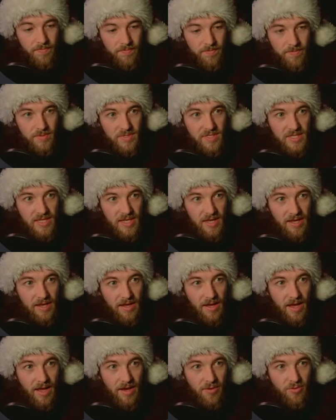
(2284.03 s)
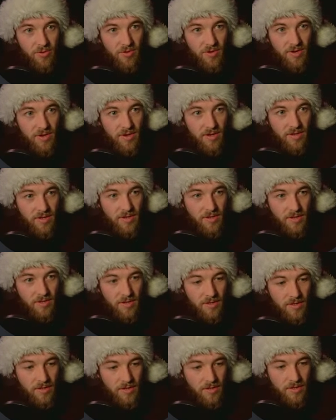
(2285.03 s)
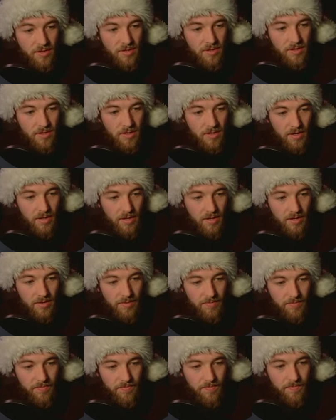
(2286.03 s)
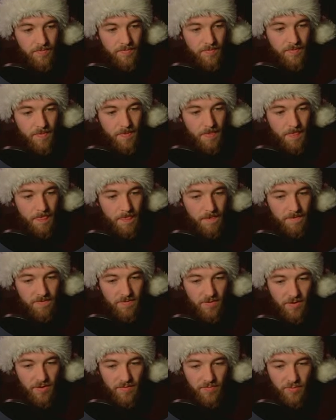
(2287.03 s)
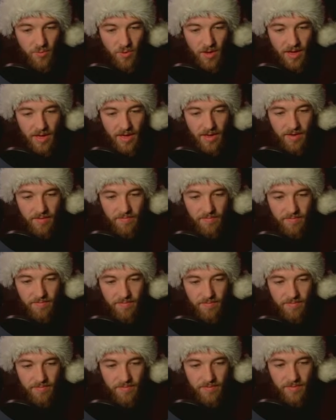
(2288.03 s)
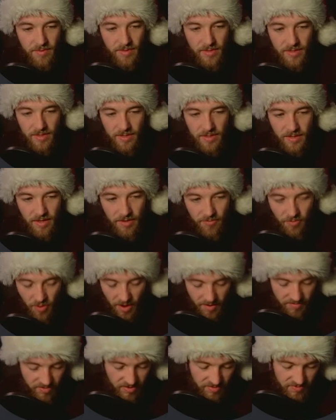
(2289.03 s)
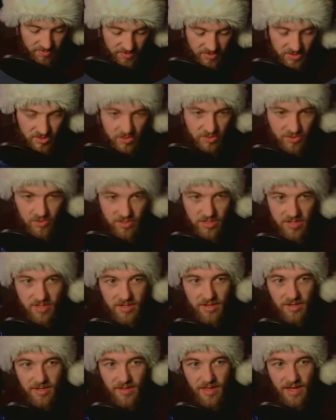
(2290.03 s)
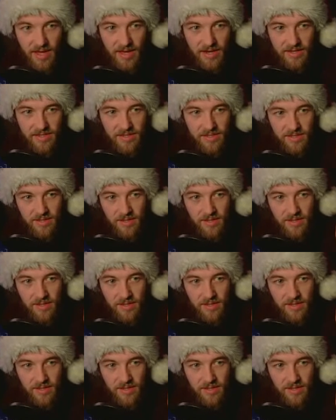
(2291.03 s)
seeing how you did it. So if you have a different solution that